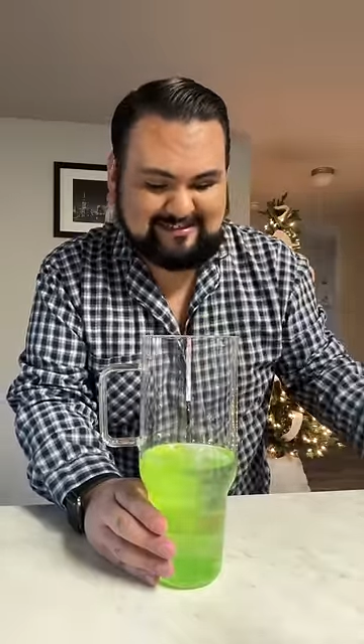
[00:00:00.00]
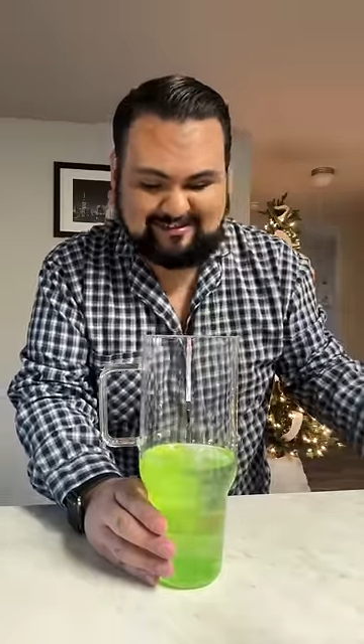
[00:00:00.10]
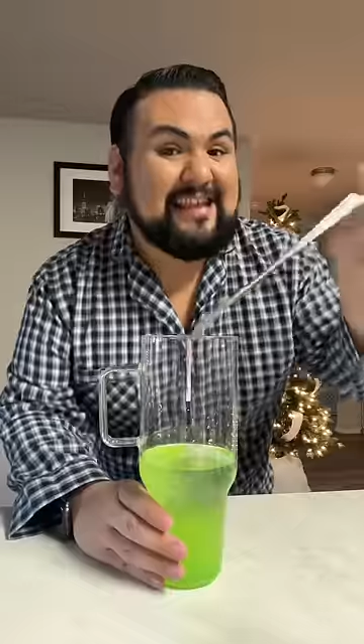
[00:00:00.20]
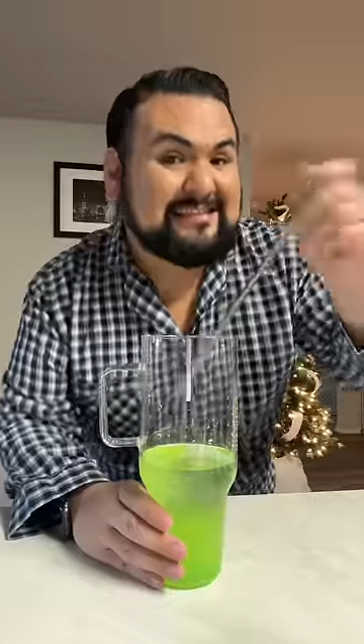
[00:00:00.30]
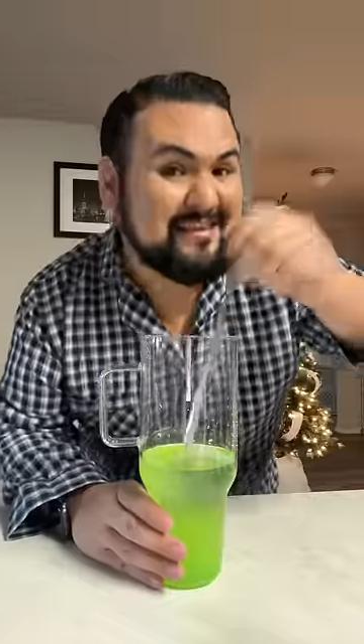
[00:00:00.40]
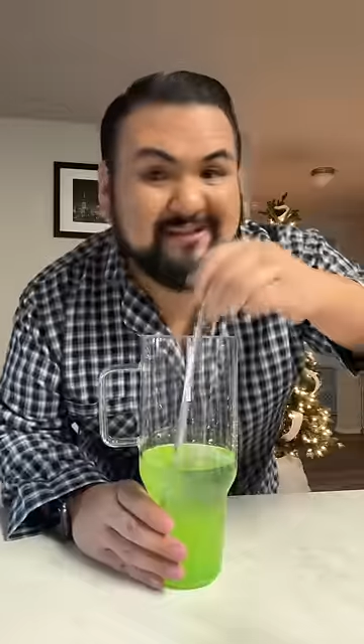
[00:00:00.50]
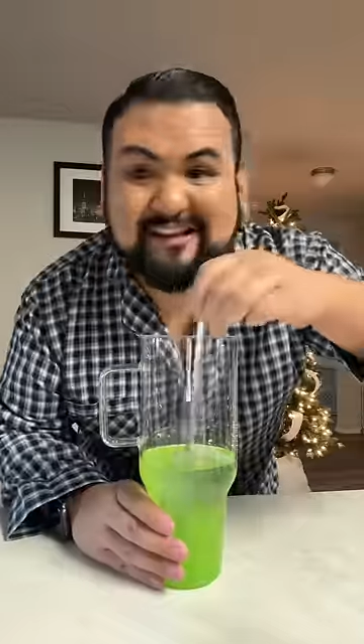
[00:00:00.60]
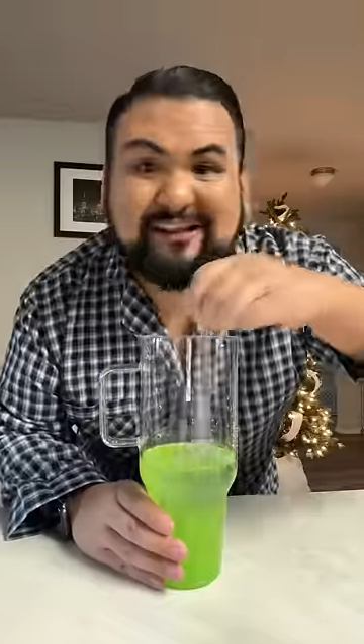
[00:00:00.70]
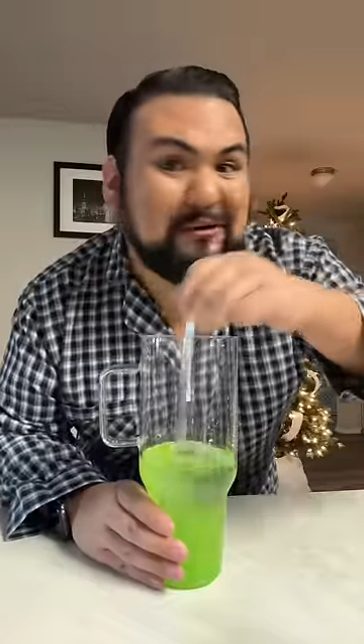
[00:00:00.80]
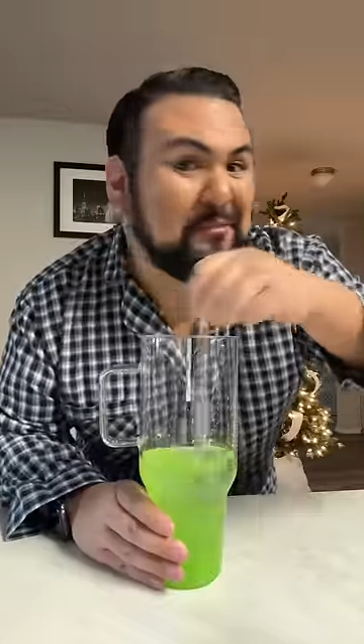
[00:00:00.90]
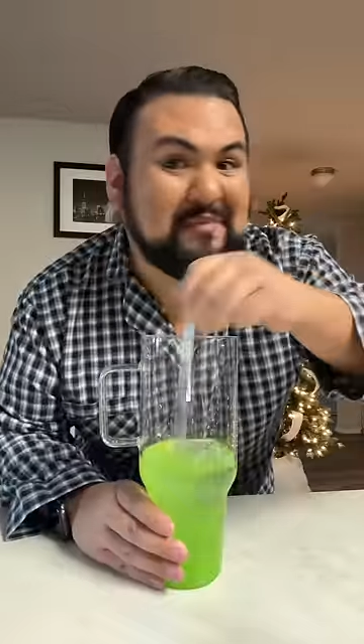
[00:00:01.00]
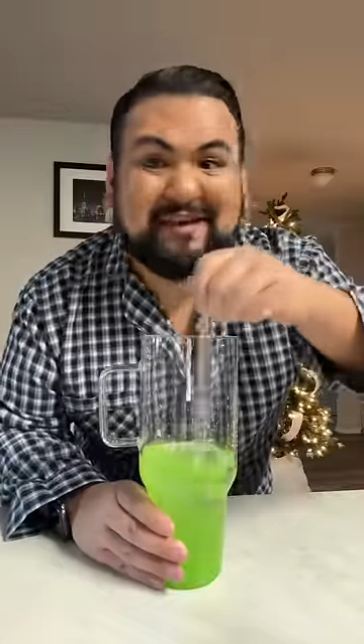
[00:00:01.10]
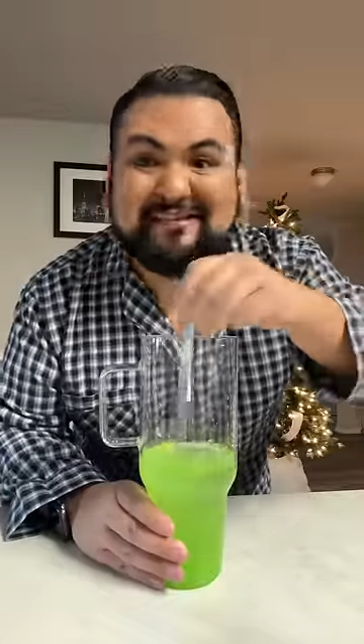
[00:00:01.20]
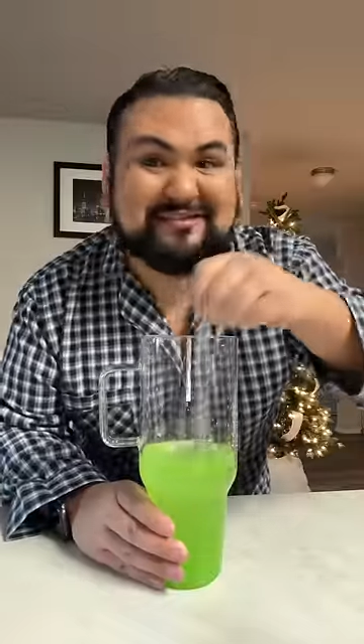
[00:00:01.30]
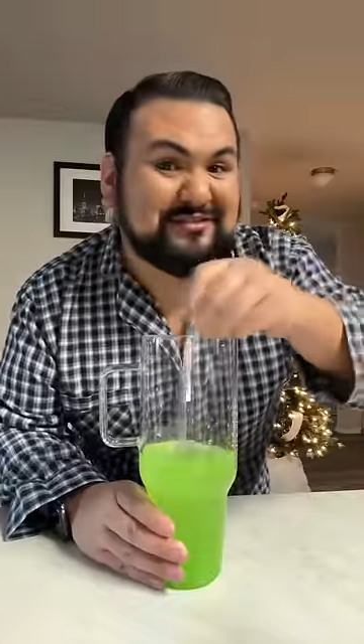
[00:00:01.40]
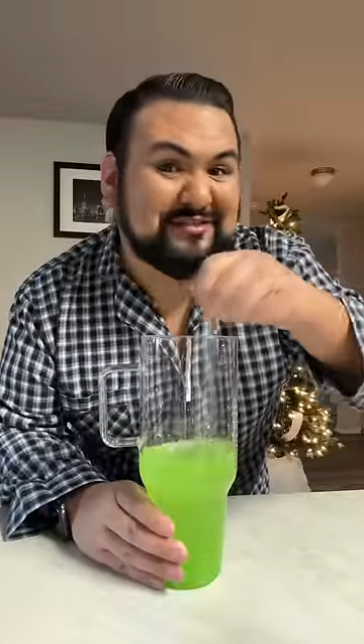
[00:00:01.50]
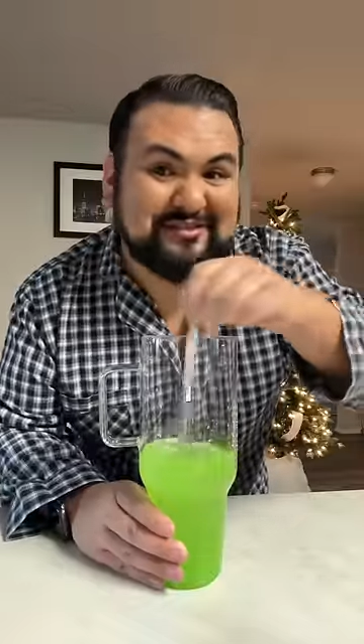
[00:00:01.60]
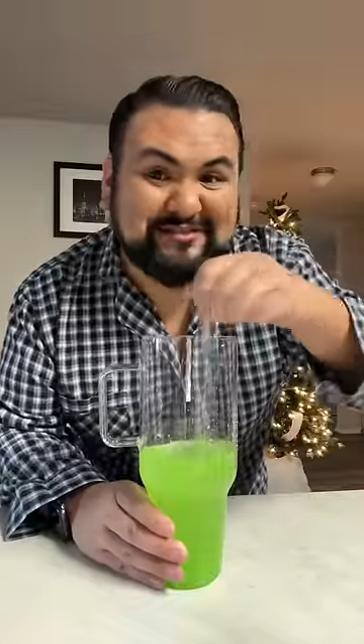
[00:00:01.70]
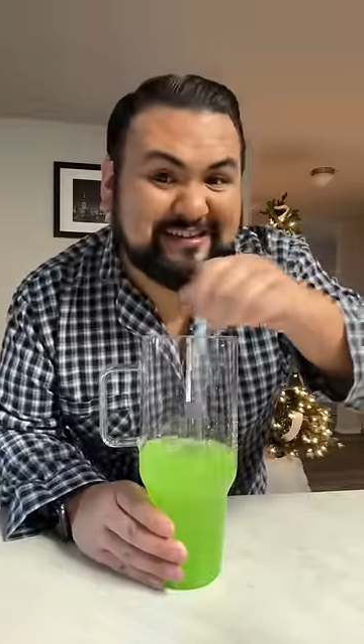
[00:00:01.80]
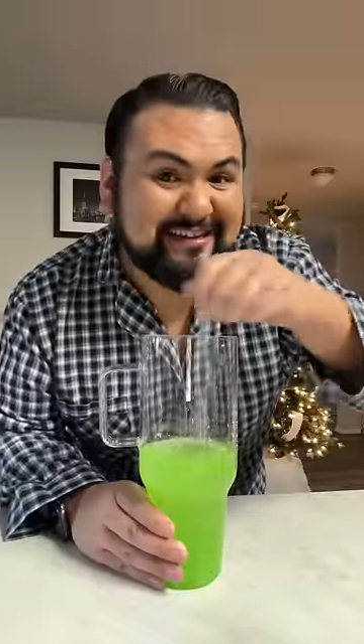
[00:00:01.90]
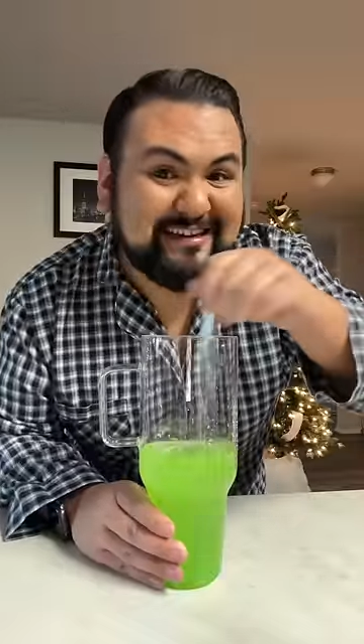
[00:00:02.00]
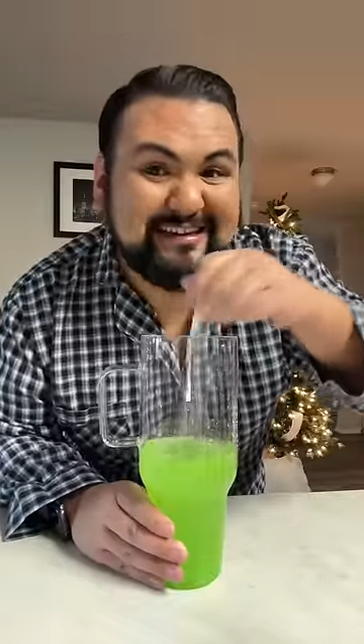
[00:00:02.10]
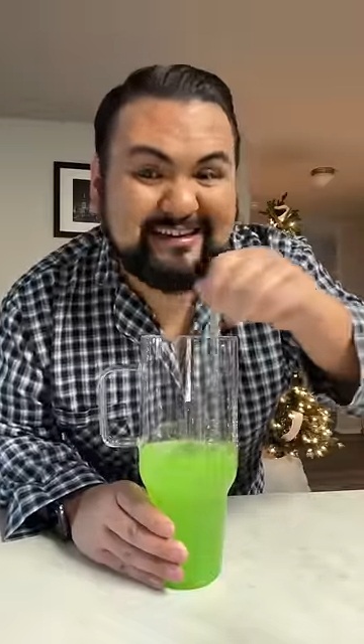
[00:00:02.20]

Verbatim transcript: Let's give it a little mixeroony.